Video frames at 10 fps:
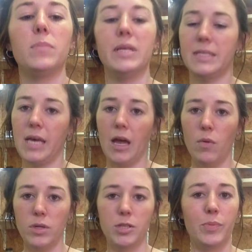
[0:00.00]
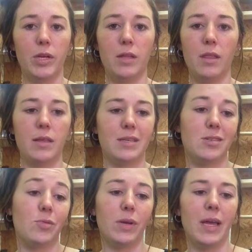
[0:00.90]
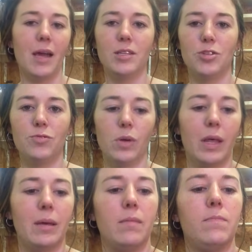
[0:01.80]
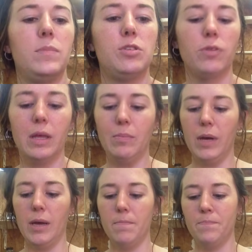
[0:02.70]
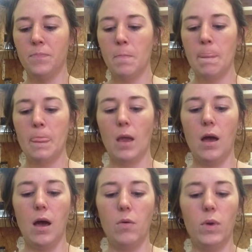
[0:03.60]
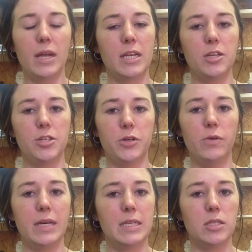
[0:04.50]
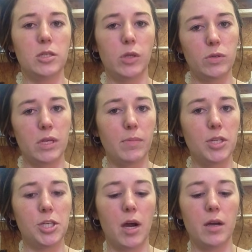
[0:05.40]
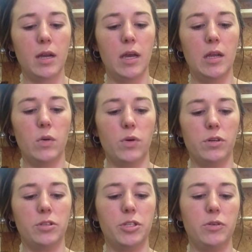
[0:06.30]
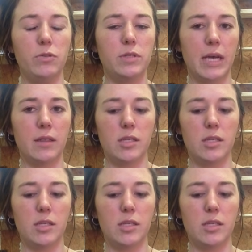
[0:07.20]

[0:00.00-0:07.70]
let's say I want to put in this 3/8 drilling bit. What I need to do is loosen up the chuck in order to take